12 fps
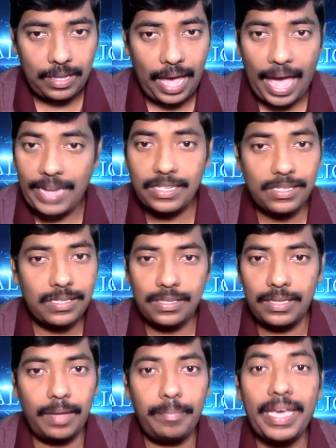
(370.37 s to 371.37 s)
Hence,
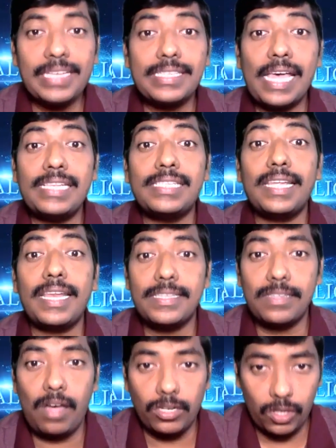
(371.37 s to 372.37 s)
they make
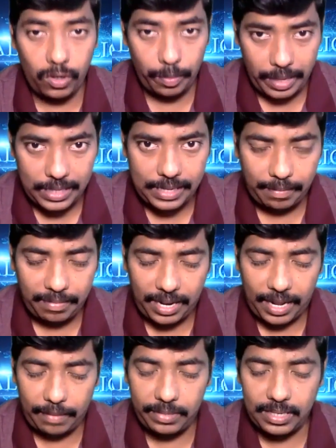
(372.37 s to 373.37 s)
senseless arguments
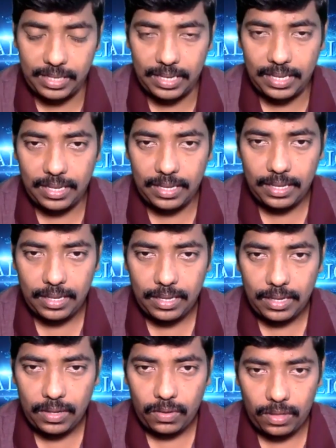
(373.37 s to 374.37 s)
sometimes.
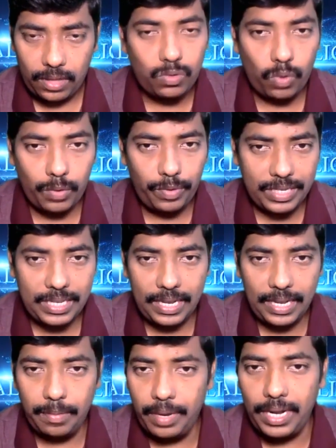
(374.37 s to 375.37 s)
That's what we see
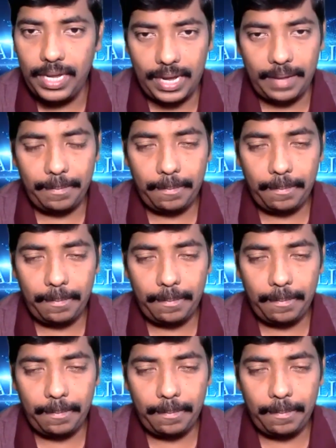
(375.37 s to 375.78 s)
in media.